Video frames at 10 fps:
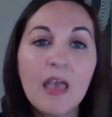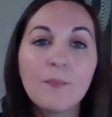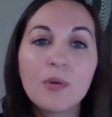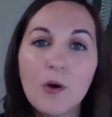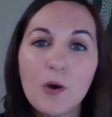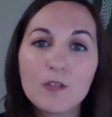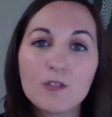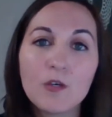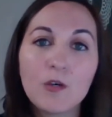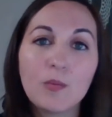But
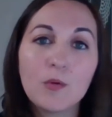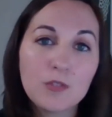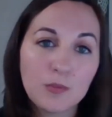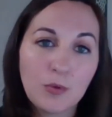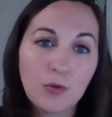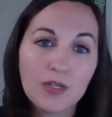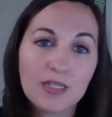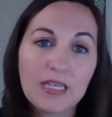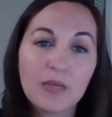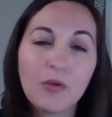also, most
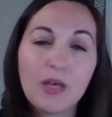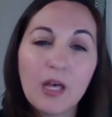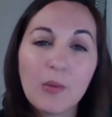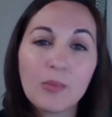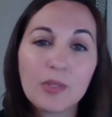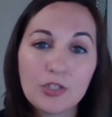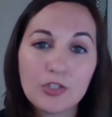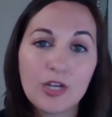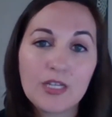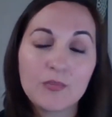importantly, it will help build
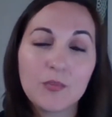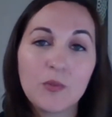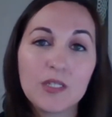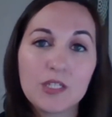trust between